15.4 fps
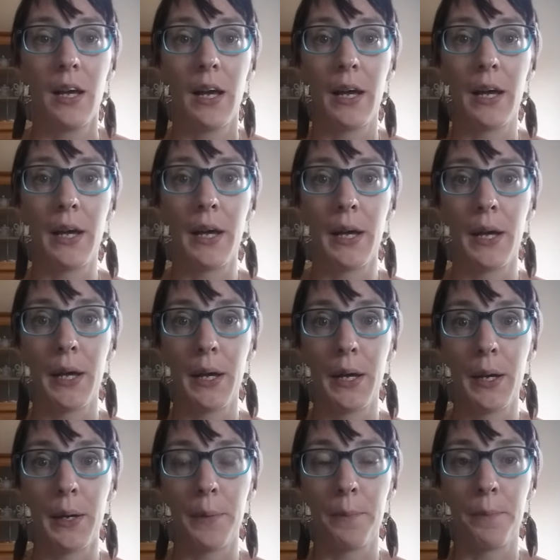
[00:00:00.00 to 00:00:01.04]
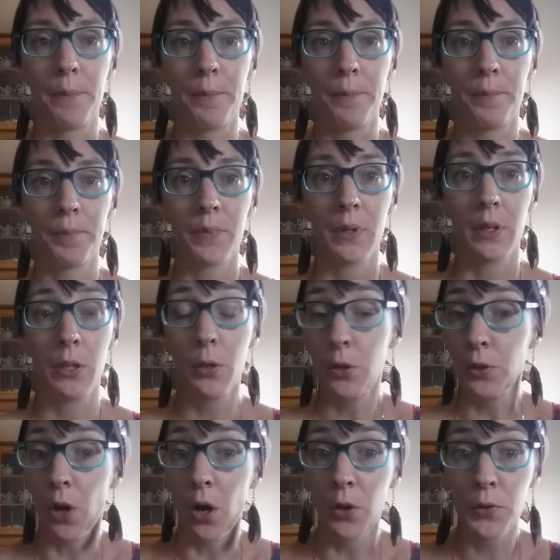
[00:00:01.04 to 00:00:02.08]
You
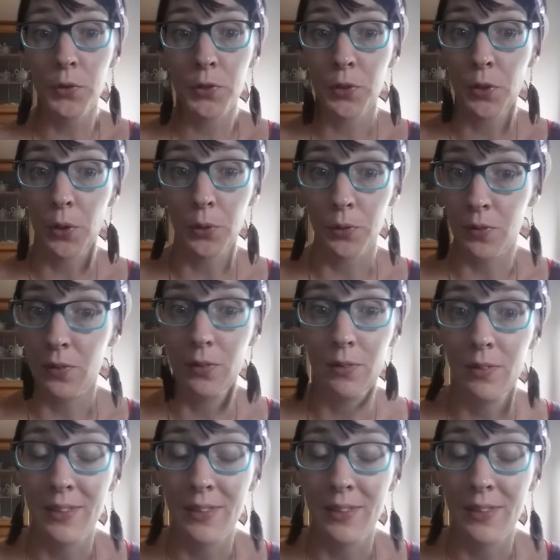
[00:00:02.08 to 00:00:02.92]
can also